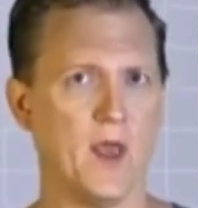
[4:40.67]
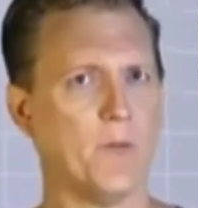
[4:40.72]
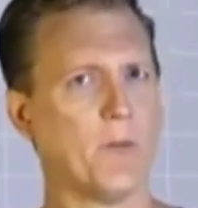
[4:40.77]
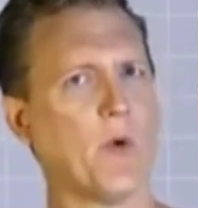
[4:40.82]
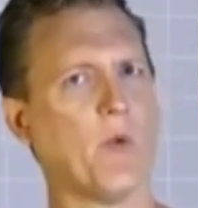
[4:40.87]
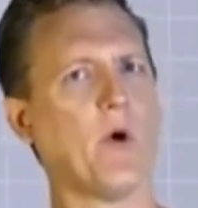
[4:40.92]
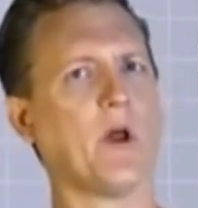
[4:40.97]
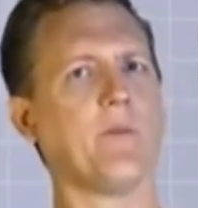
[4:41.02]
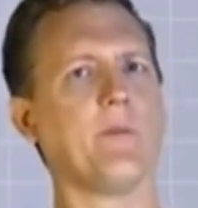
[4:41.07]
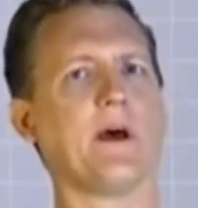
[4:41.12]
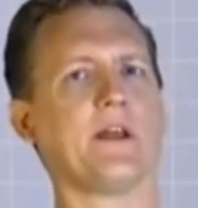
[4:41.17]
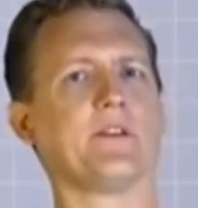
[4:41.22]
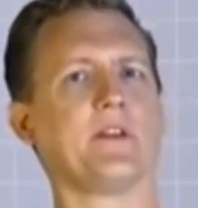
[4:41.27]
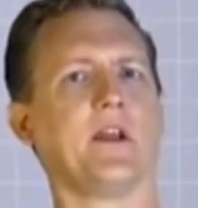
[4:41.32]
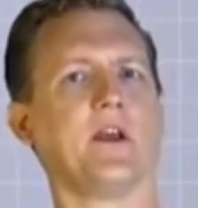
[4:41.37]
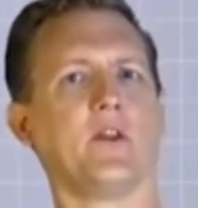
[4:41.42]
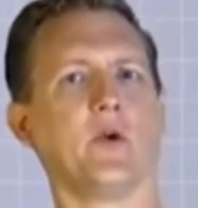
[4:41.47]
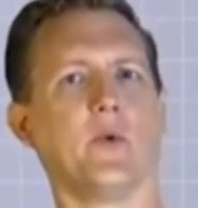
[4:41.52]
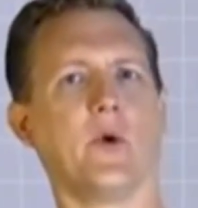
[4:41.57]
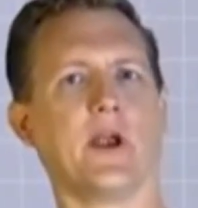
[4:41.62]
But what about the
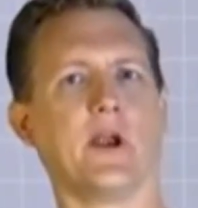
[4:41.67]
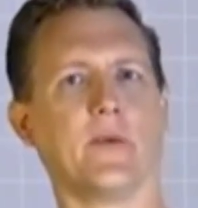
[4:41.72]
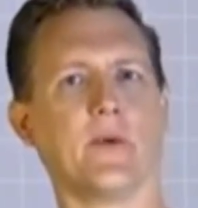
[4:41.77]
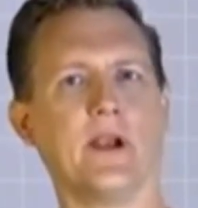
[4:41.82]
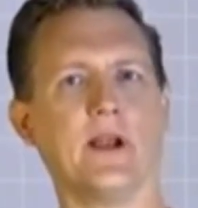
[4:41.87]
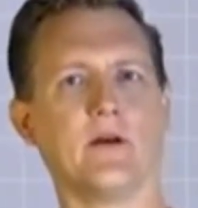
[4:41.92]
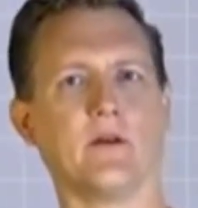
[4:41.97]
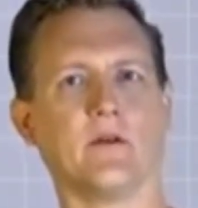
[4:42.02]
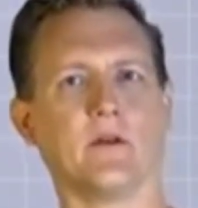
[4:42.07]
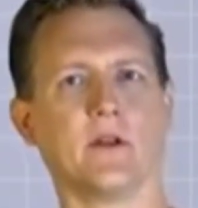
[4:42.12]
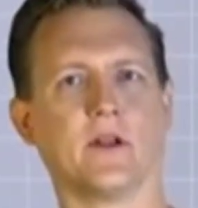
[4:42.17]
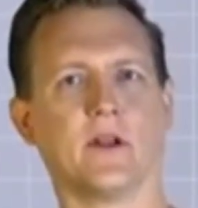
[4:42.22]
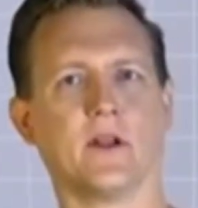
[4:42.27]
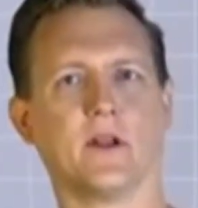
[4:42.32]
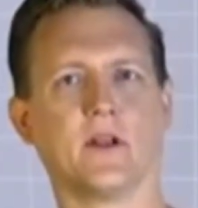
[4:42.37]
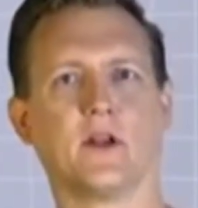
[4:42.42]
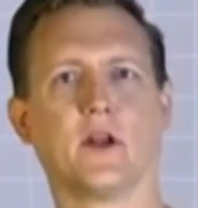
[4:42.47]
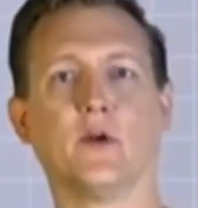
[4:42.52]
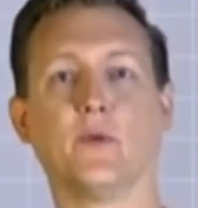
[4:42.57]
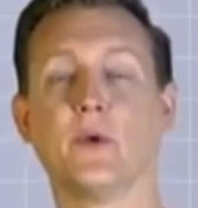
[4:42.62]
other way around?
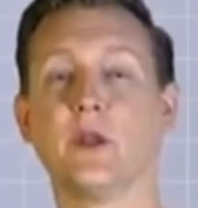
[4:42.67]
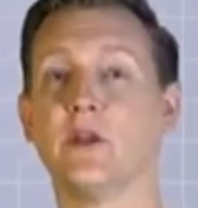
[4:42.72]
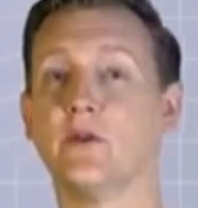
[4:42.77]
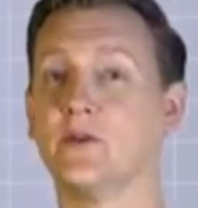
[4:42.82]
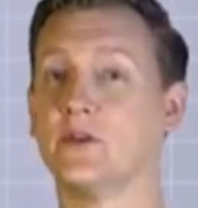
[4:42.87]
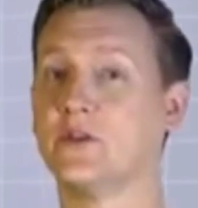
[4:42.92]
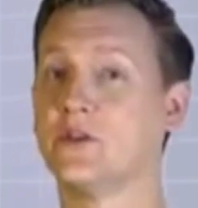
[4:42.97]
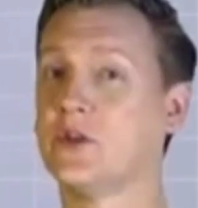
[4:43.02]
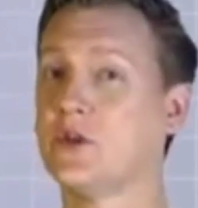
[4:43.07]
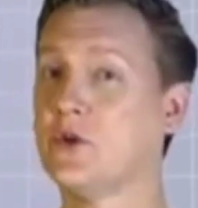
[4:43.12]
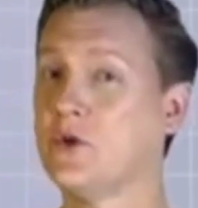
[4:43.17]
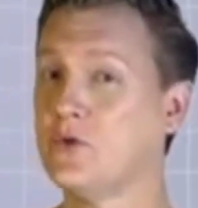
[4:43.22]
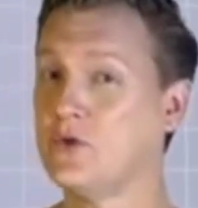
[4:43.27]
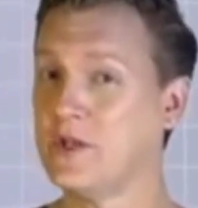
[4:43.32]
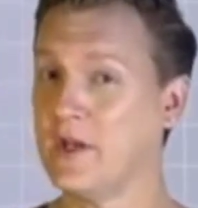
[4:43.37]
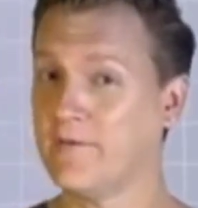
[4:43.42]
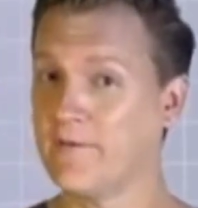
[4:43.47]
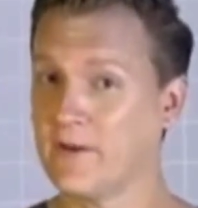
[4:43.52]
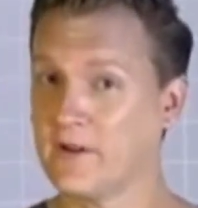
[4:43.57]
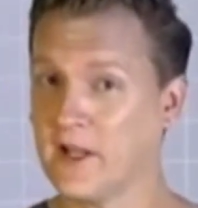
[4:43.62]
Could we use two
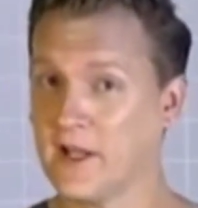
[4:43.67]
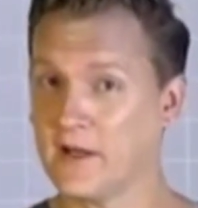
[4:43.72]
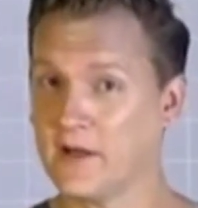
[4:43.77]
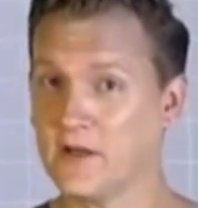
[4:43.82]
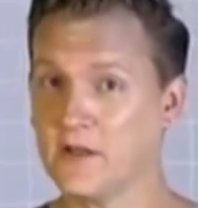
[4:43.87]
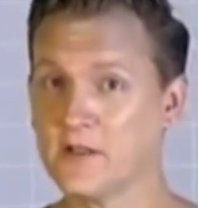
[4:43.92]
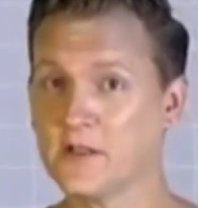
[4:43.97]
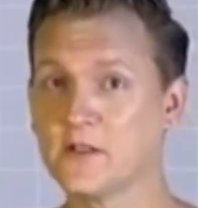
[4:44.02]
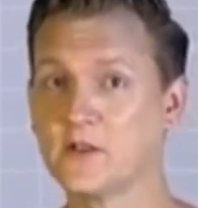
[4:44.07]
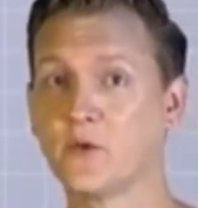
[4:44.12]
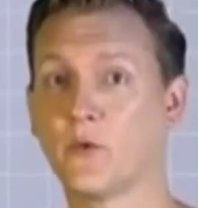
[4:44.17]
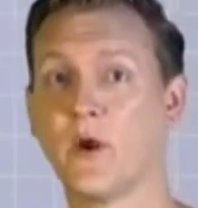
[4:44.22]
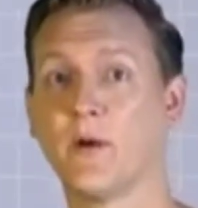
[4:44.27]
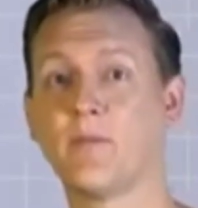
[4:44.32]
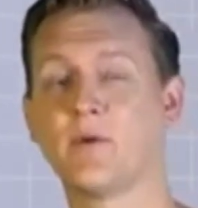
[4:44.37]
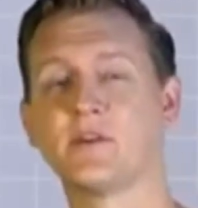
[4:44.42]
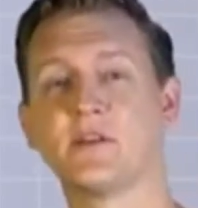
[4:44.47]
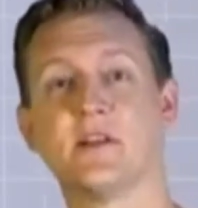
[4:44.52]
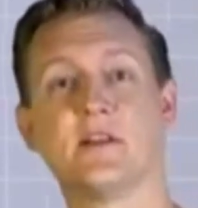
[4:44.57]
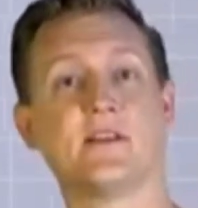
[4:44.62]
different letters to
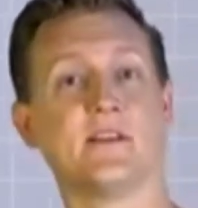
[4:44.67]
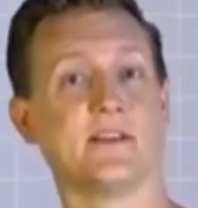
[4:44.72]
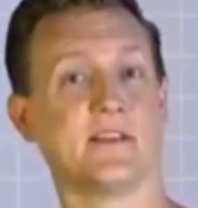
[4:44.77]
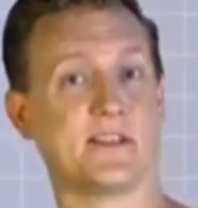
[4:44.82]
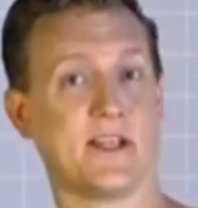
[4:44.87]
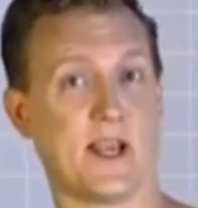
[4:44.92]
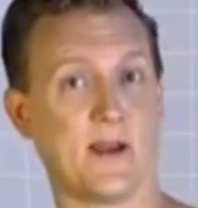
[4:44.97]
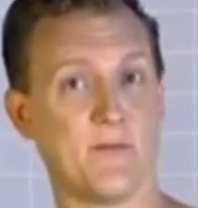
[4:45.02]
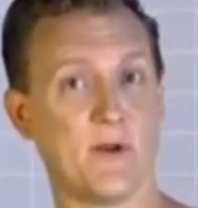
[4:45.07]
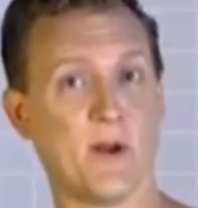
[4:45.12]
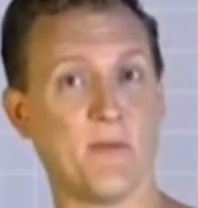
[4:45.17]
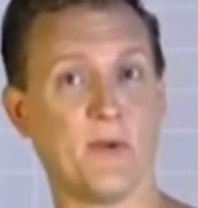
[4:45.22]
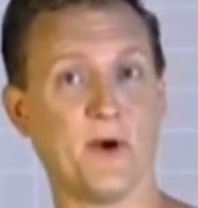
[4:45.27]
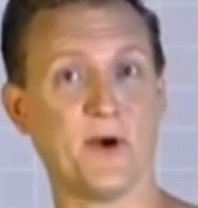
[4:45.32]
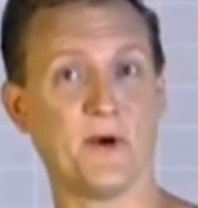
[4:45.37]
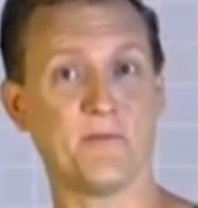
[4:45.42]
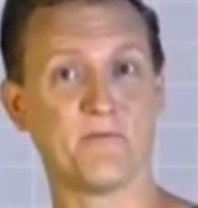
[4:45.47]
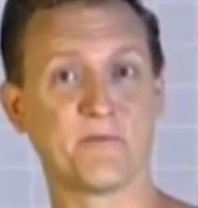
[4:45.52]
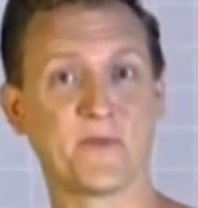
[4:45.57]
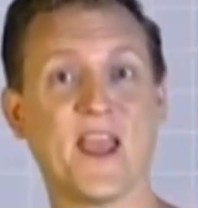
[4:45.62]
represent the same
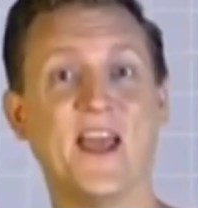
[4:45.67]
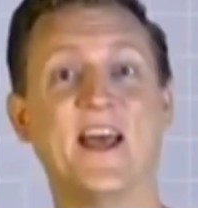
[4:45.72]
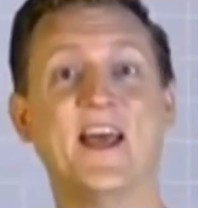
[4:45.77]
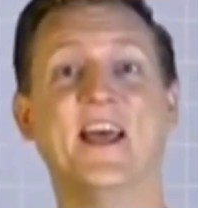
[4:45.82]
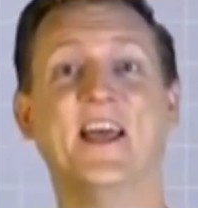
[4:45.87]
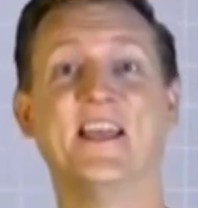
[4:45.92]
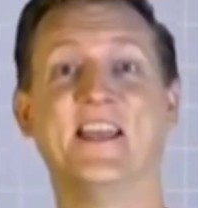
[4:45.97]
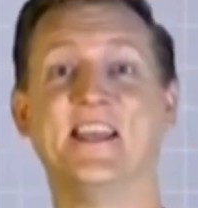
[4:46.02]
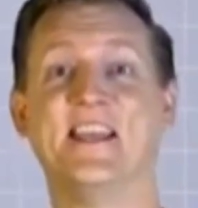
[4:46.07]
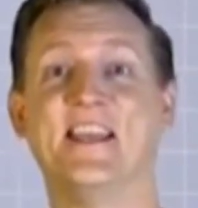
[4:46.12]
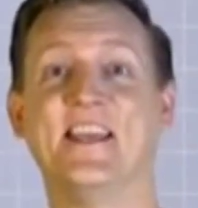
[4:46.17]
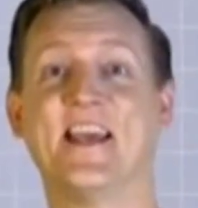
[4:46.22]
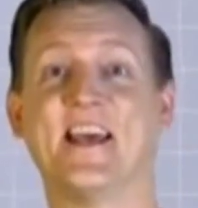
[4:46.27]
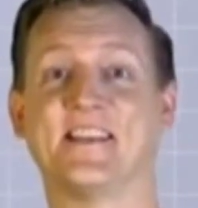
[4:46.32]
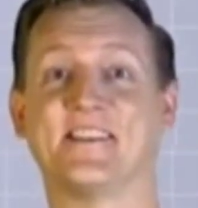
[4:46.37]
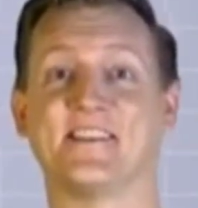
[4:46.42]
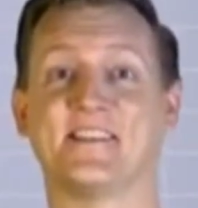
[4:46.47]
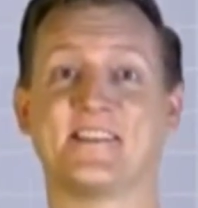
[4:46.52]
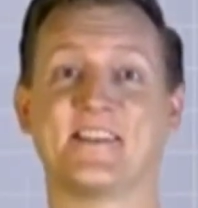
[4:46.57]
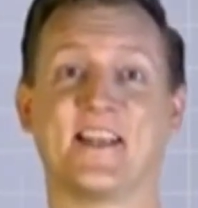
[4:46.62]
number?
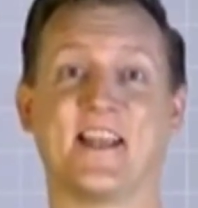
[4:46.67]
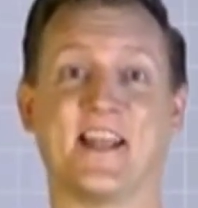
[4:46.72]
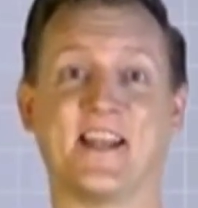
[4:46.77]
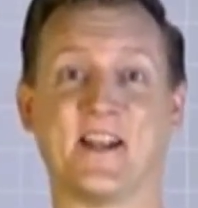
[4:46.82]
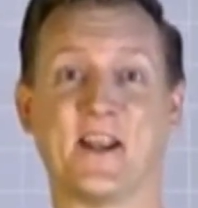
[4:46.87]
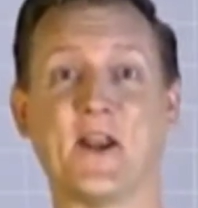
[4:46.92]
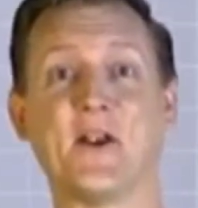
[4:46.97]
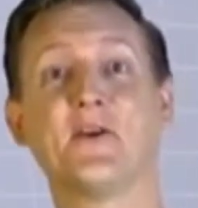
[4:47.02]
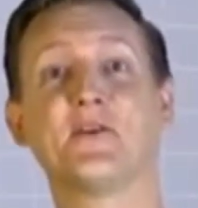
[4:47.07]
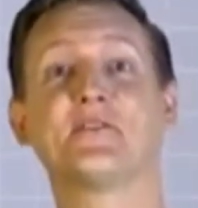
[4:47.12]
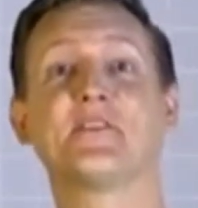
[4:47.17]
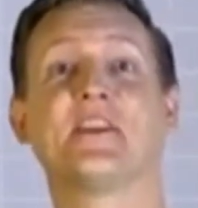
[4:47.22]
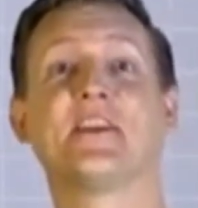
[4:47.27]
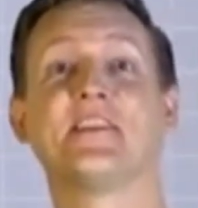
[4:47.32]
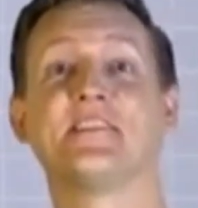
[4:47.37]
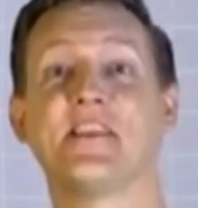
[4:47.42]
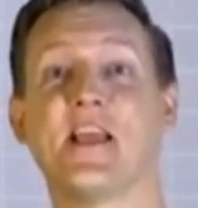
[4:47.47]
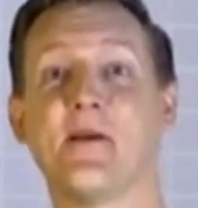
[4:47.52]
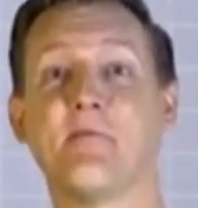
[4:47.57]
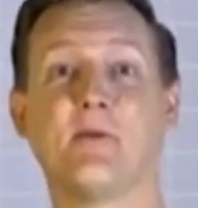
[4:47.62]
Yes, and here's an
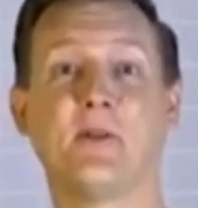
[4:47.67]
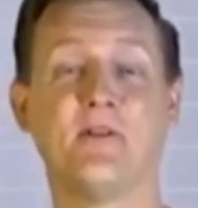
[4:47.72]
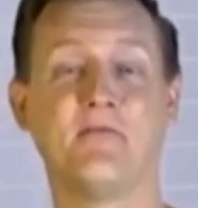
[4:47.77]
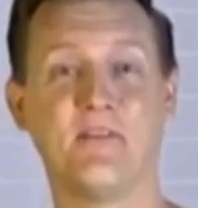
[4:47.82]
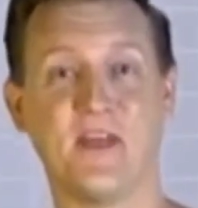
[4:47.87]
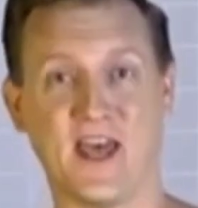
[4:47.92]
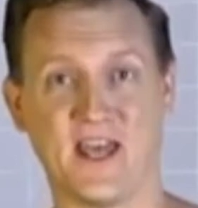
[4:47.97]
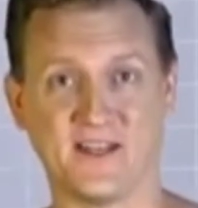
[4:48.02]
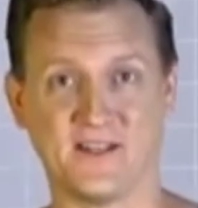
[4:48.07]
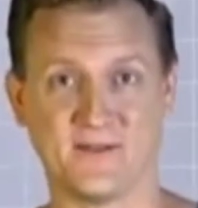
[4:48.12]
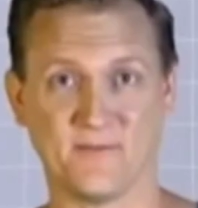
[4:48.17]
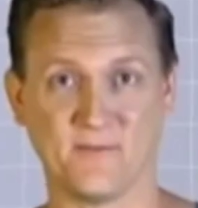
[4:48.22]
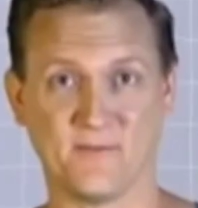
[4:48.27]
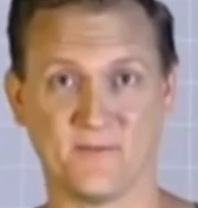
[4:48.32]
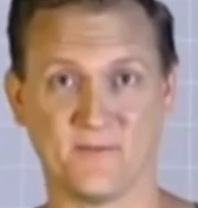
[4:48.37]
example of that.